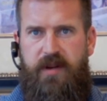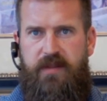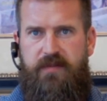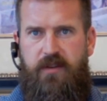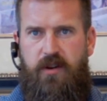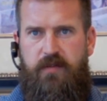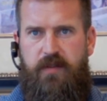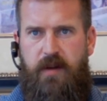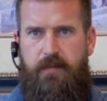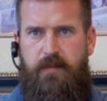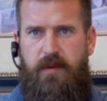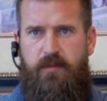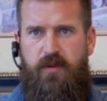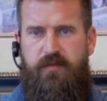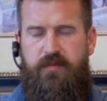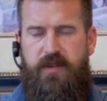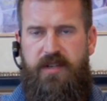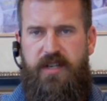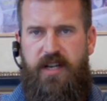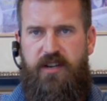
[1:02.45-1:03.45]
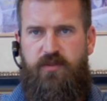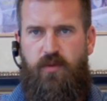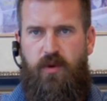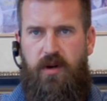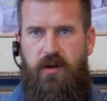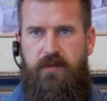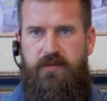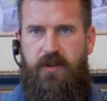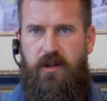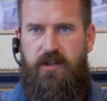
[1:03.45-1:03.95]
bid for November movement at
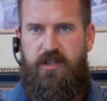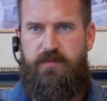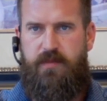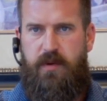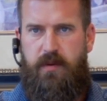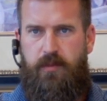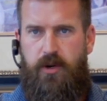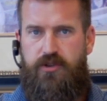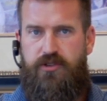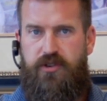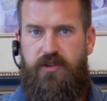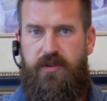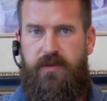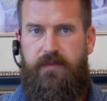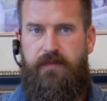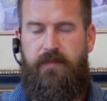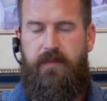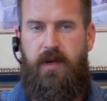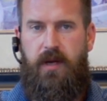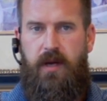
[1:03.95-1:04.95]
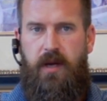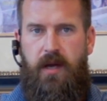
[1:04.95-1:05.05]
$12 per bushel.